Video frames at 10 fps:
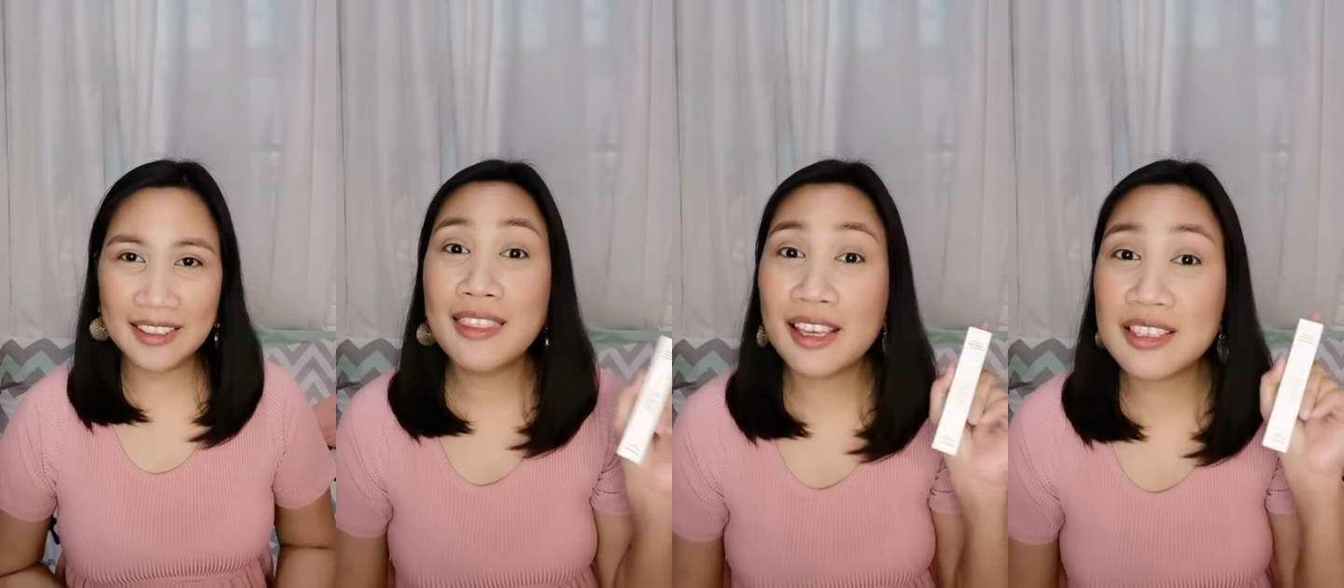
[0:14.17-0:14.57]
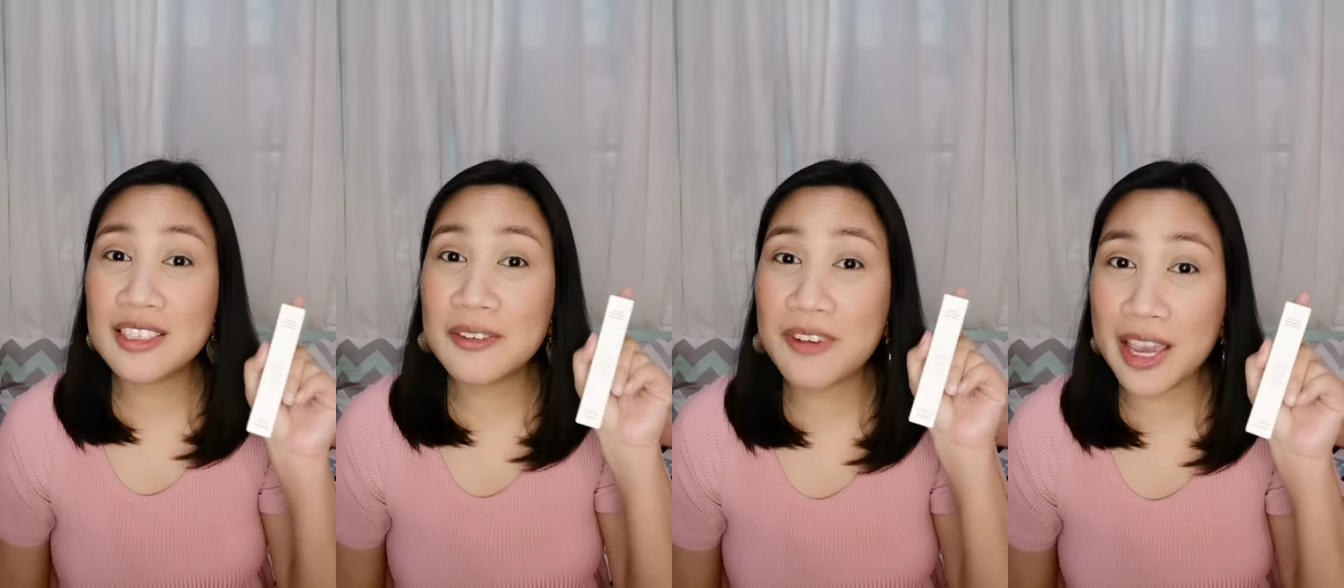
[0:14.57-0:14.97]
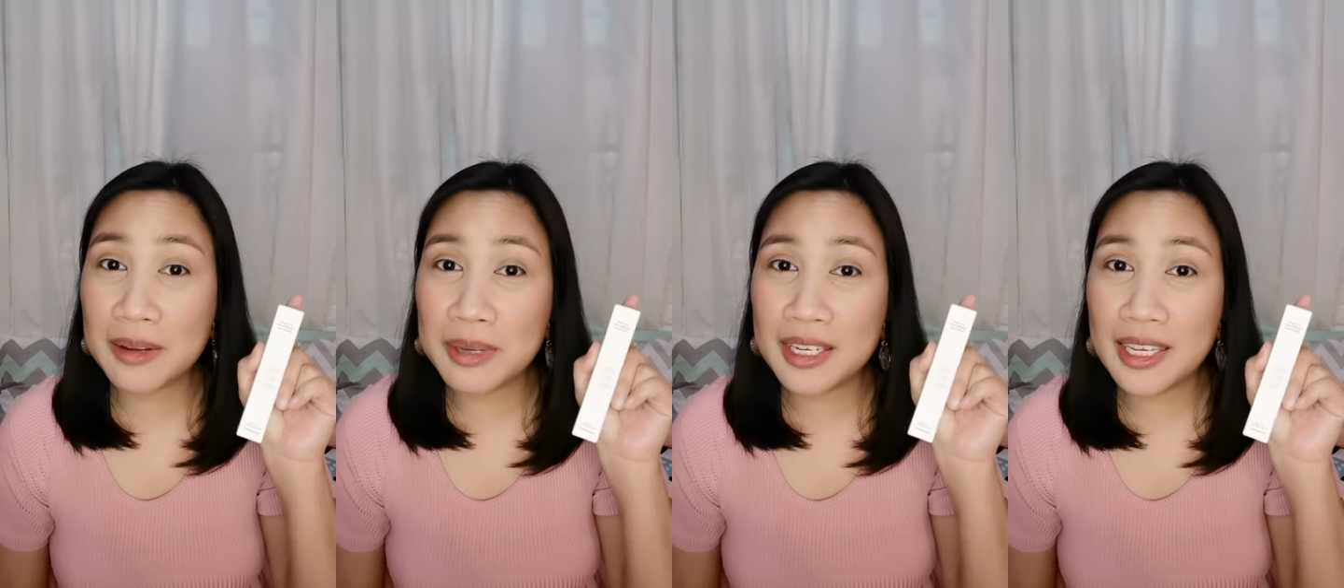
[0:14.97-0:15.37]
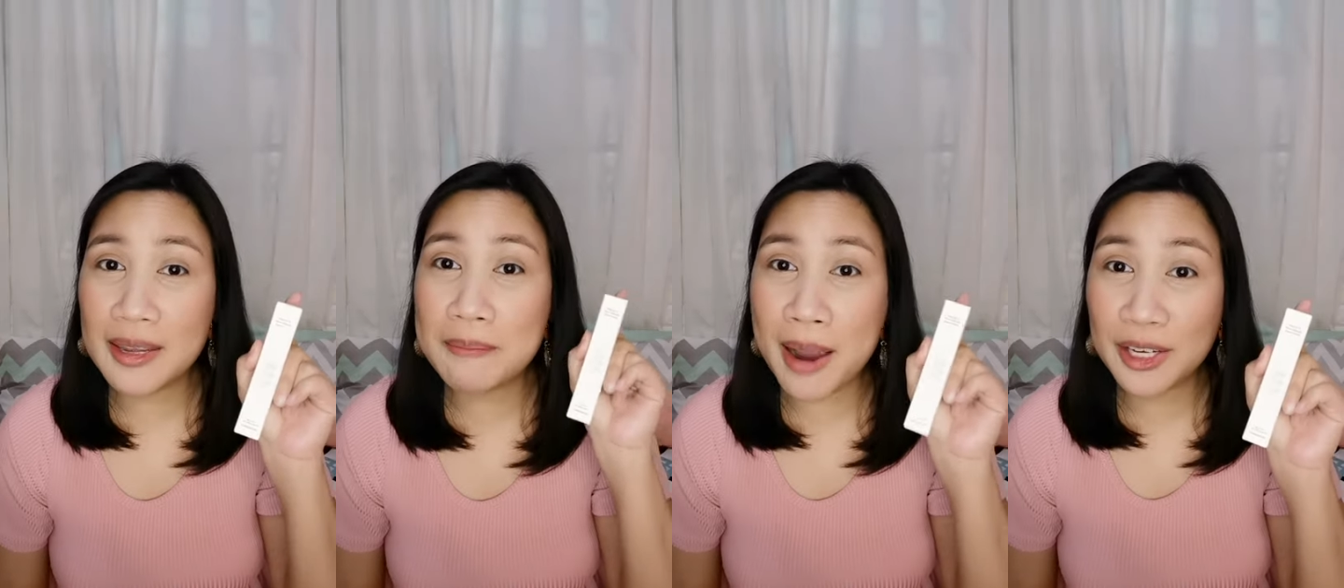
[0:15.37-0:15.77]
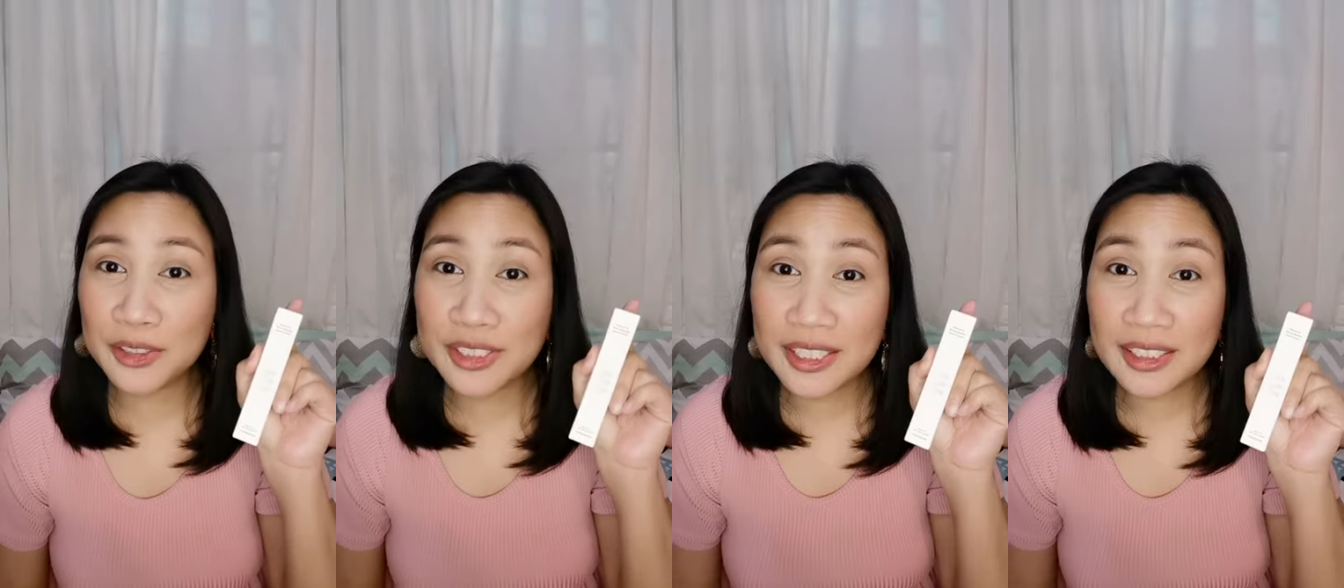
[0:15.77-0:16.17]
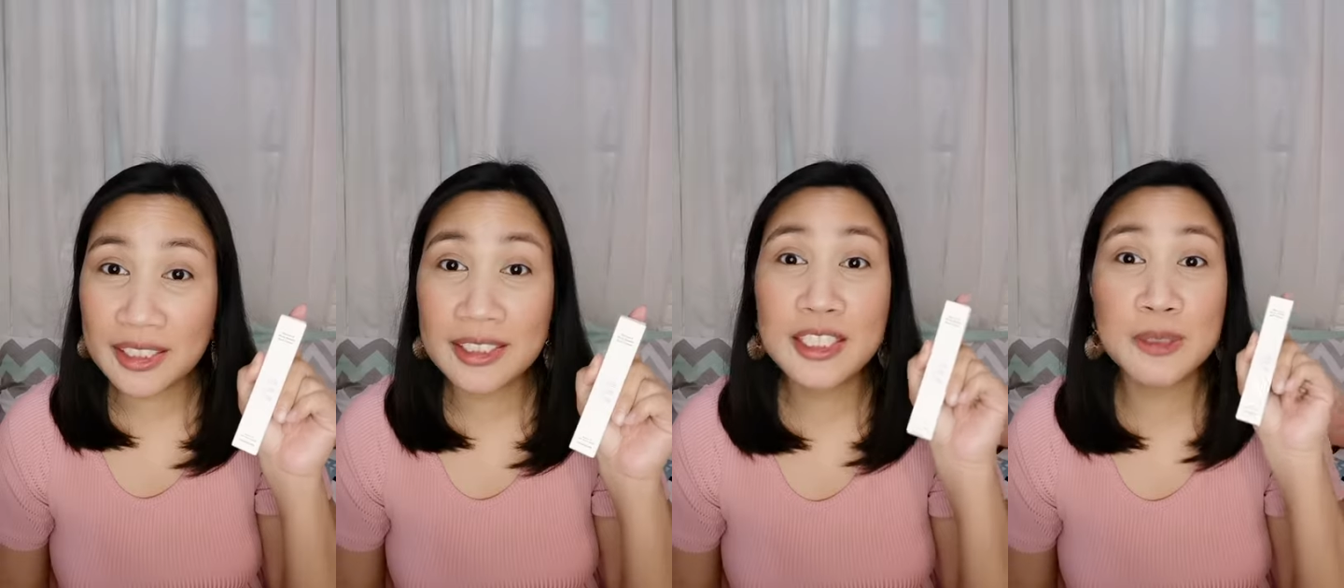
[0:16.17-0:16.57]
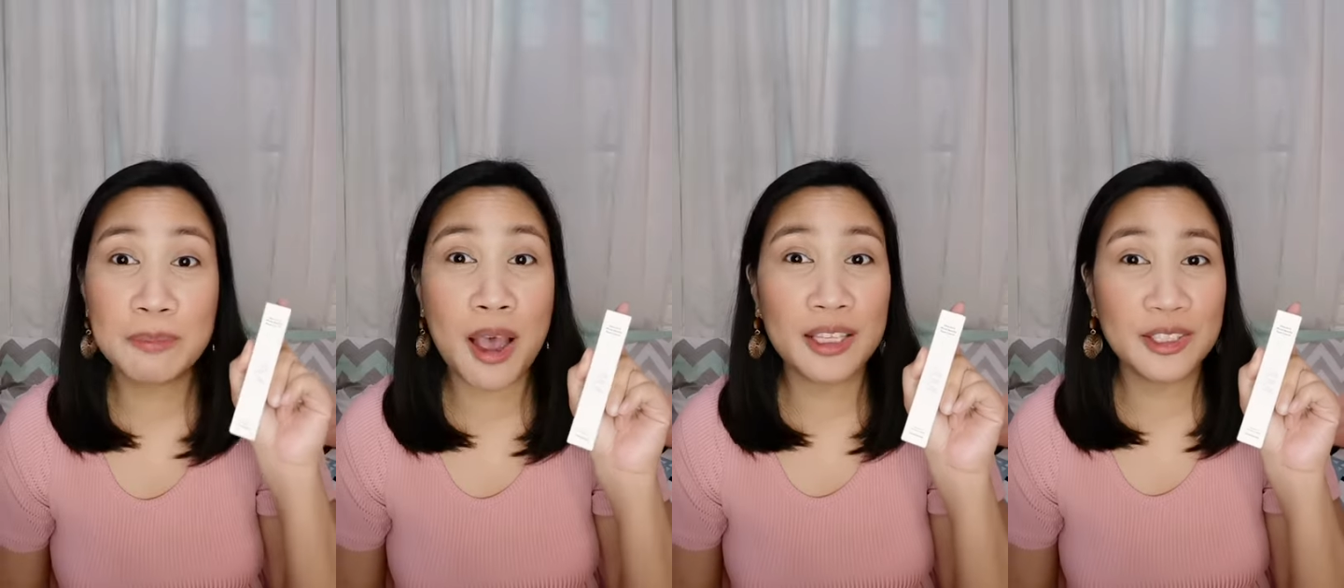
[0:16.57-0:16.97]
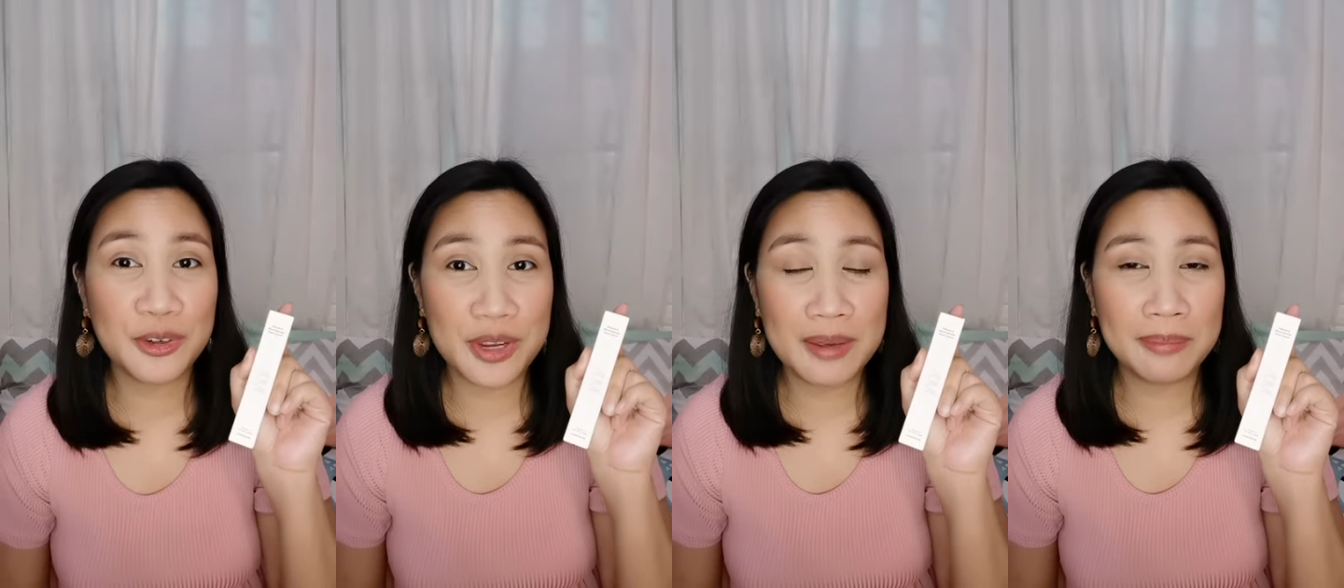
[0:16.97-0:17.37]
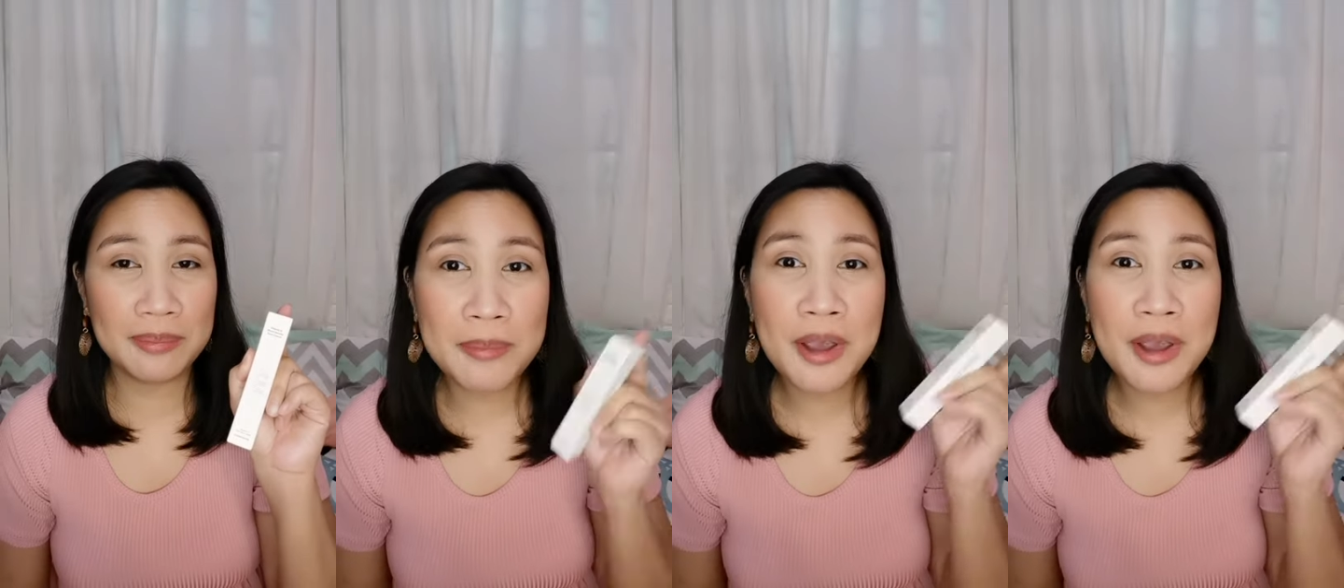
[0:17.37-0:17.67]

And that's the Vitamin E Microneedle Spot Cream